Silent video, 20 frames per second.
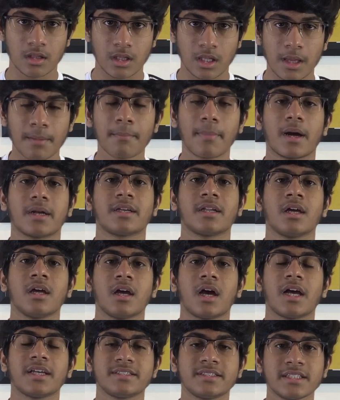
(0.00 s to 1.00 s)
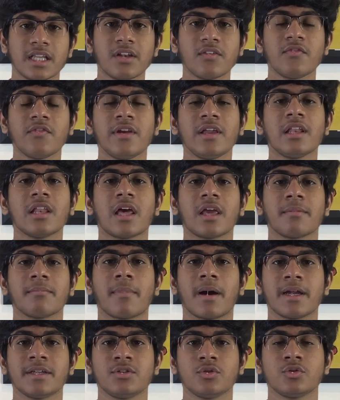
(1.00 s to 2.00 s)
But I still feel like
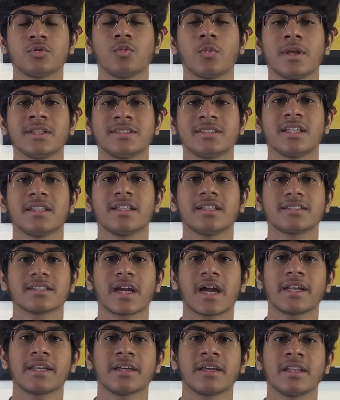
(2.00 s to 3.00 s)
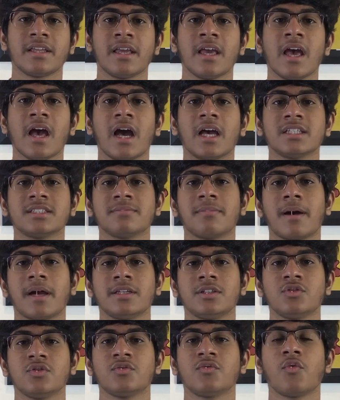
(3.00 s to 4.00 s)
Byju's wins in this category, as
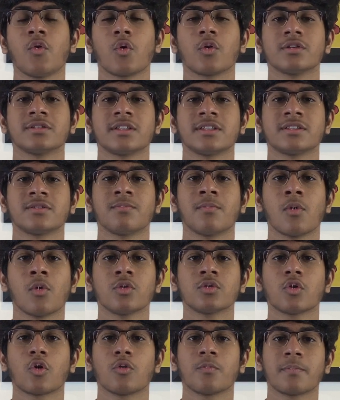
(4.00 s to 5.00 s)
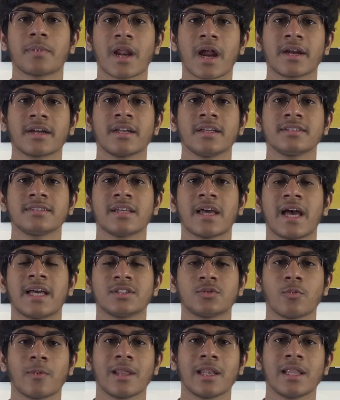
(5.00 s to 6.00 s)
Byju's focuses both on practice as
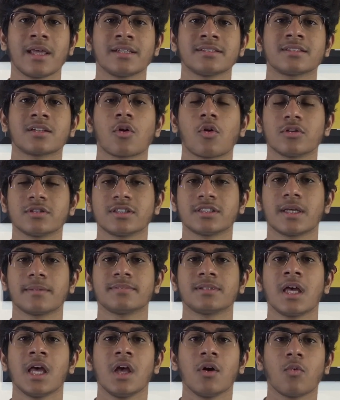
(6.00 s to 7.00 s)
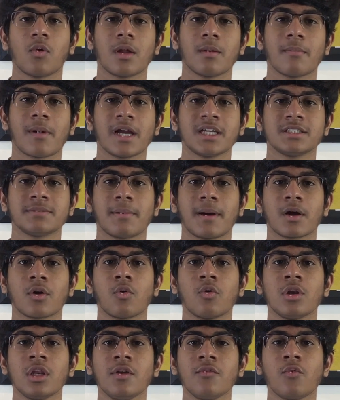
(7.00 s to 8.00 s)
well as concepts, while MindSpark
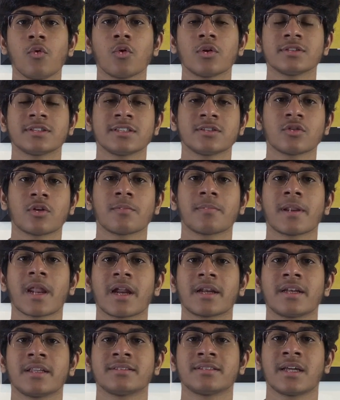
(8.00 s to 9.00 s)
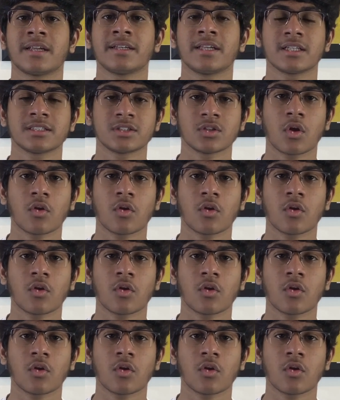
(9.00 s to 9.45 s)
only focuses on practice and does not